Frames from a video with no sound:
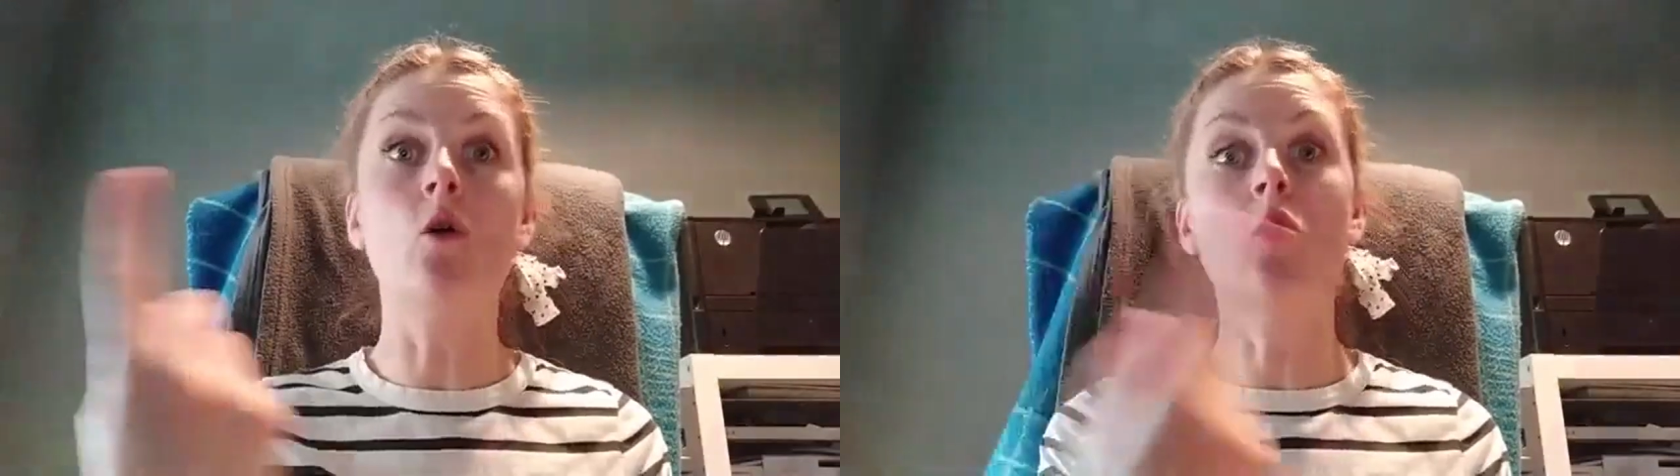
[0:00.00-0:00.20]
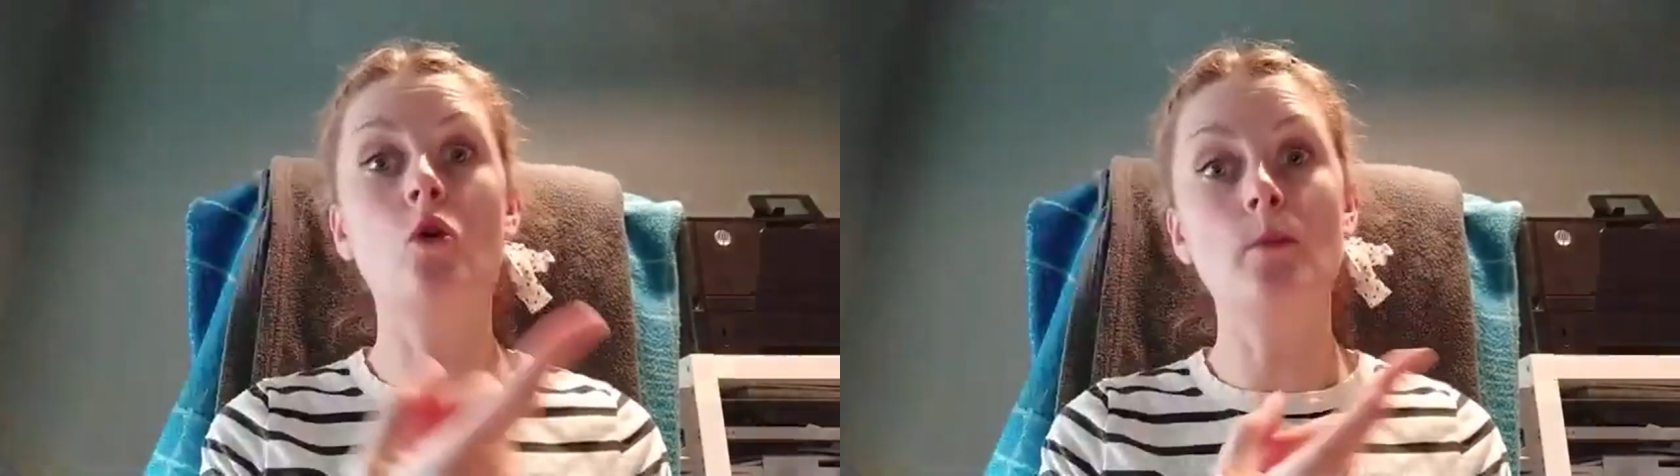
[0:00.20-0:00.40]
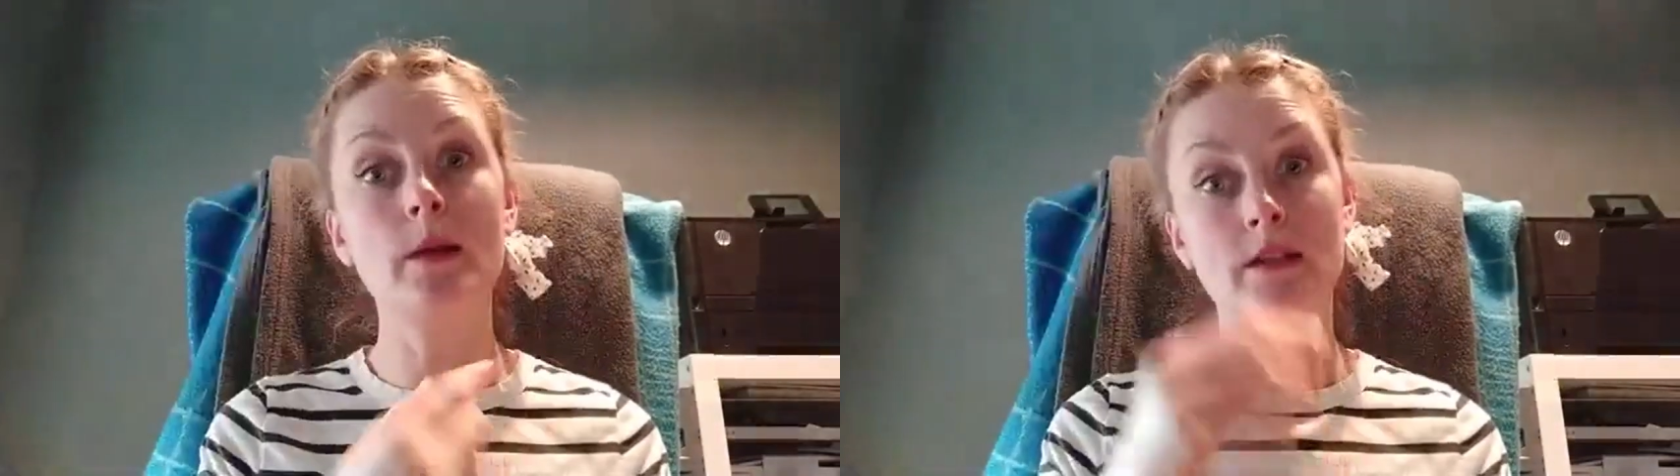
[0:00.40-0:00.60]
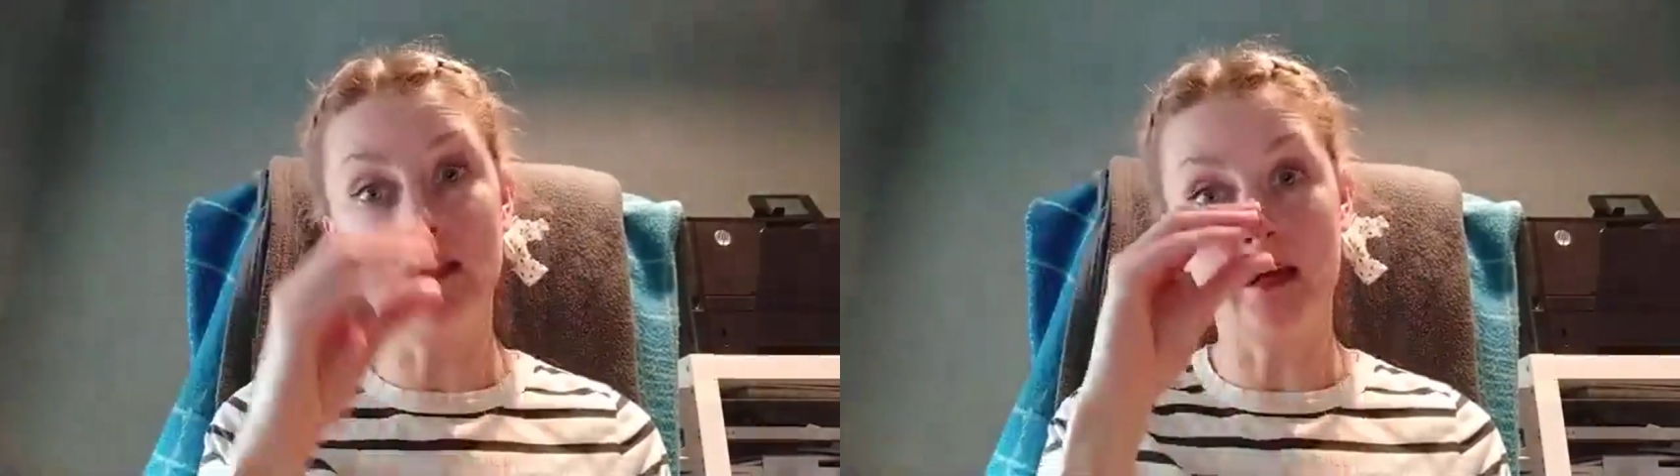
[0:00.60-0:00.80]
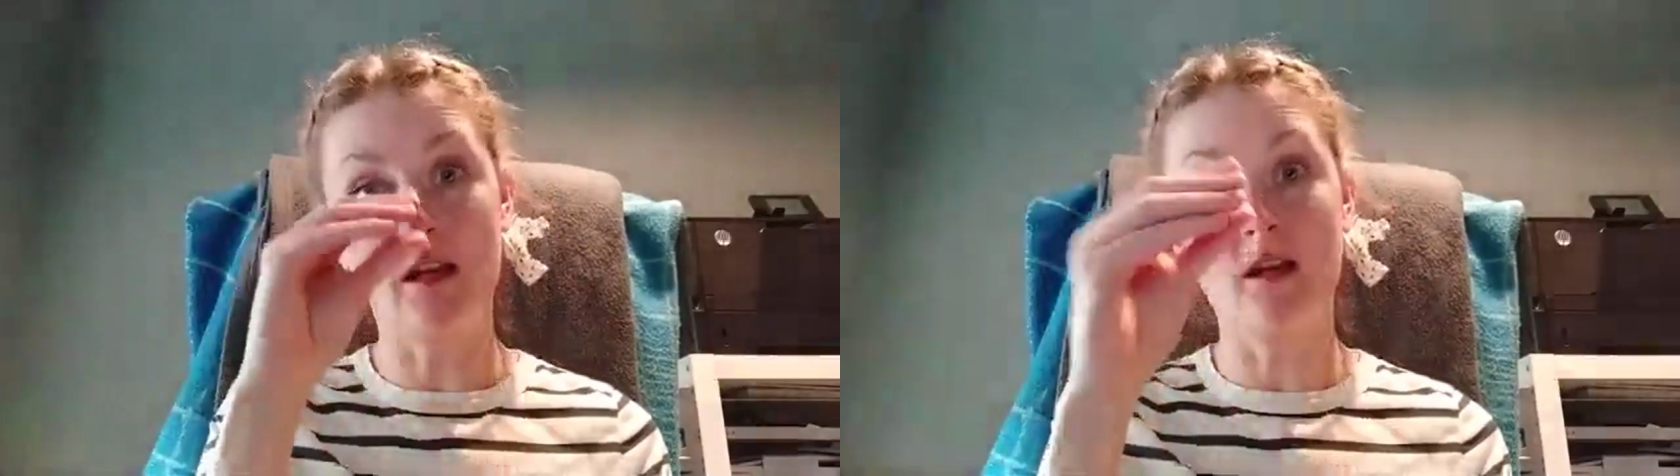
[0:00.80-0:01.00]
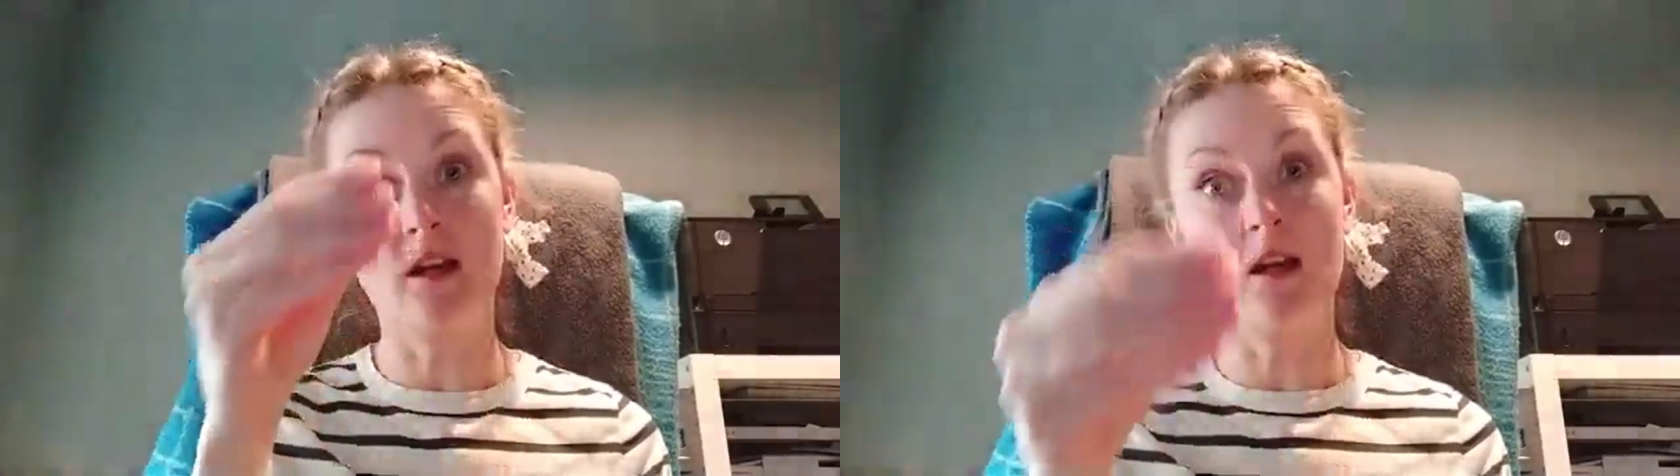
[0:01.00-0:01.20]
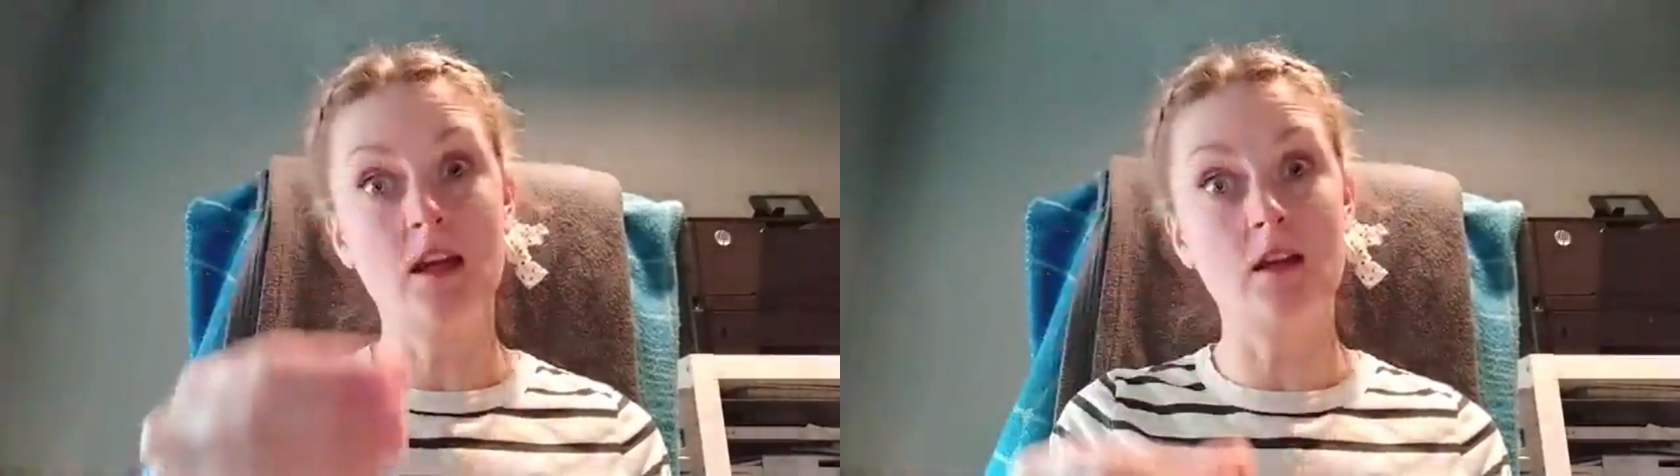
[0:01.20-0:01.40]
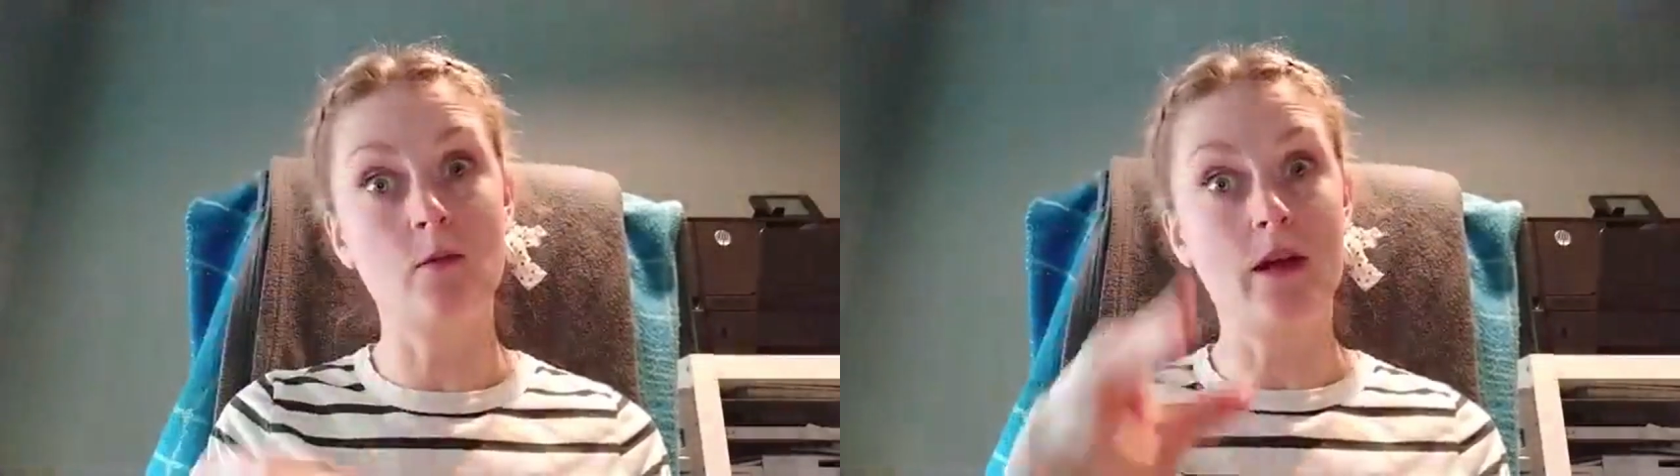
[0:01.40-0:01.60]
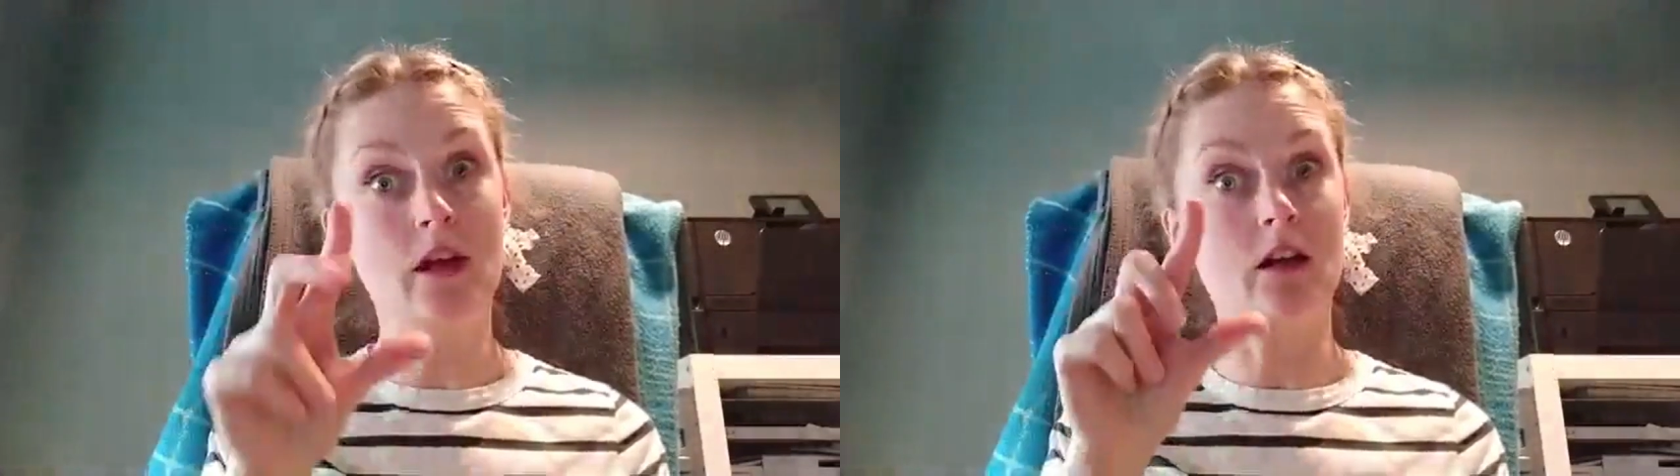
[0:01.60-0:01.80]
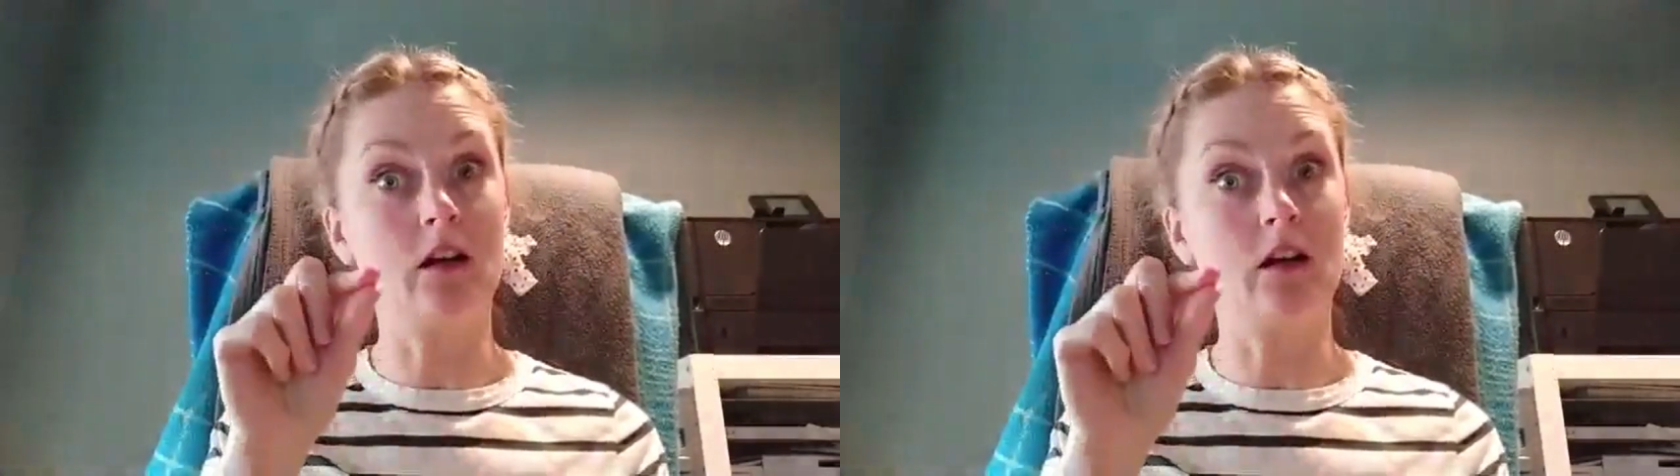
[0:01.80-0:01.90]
all missing Kiwi